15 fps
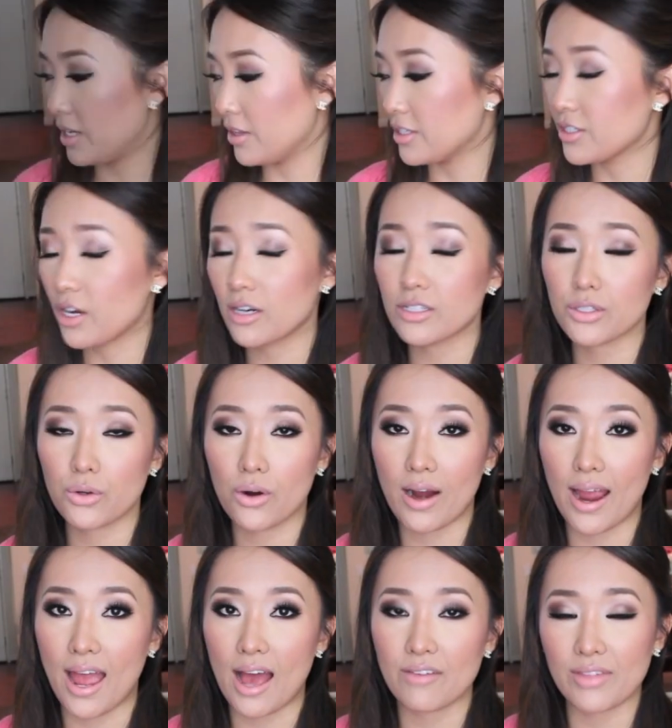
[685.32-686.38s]
In the Zara score,
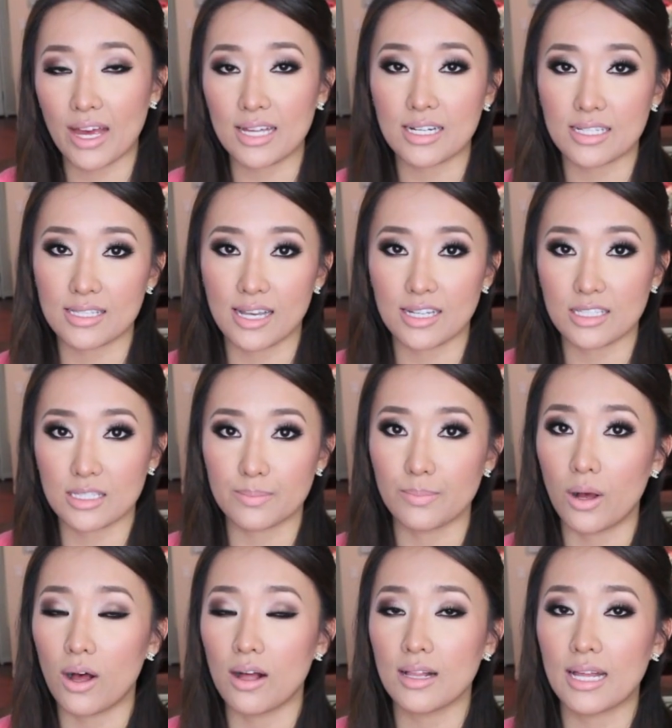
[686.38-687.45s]
I have that in a size
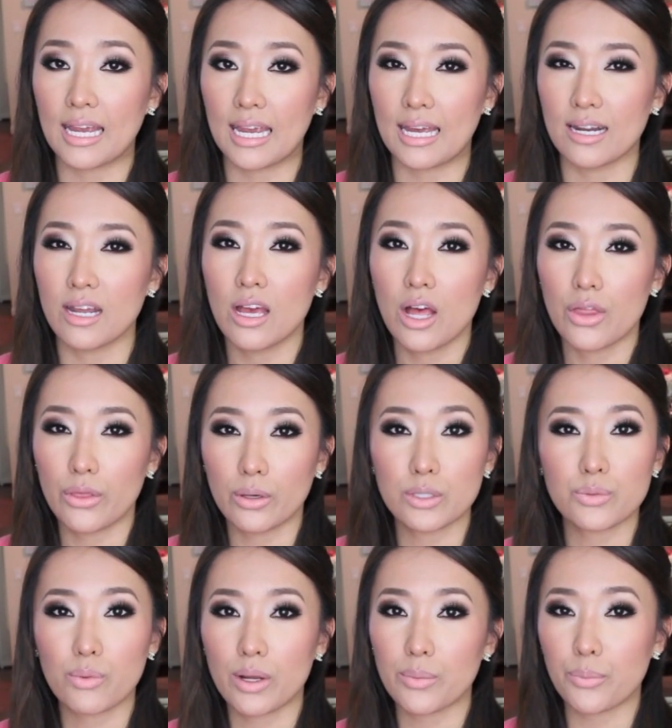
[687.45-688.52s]
small, and
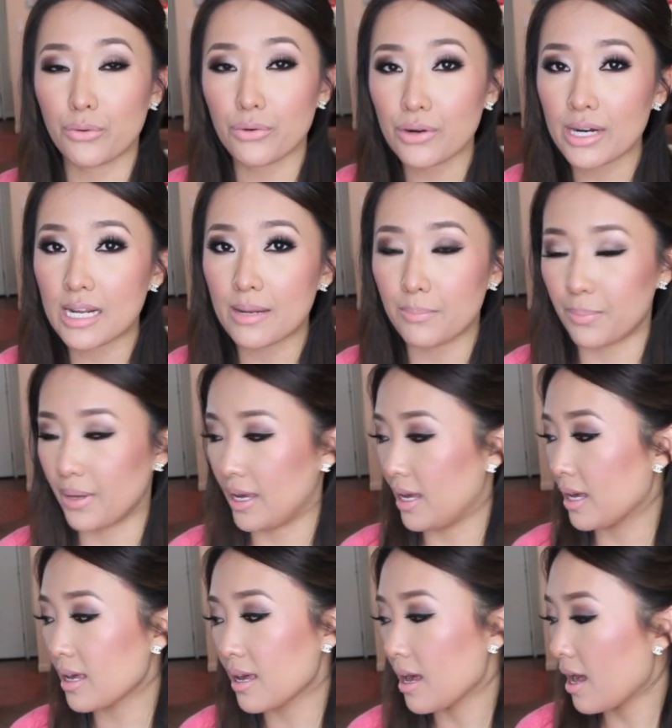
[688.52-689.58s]
those run pretty
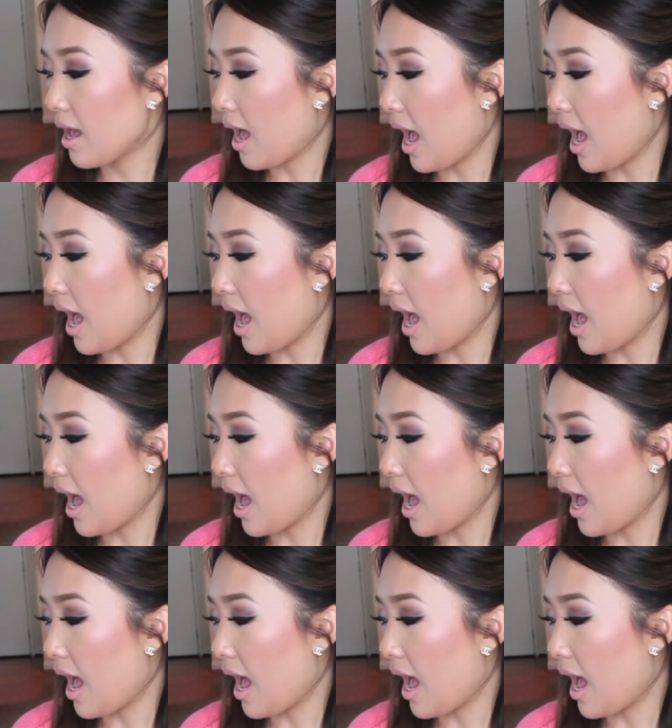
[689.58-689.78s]
big.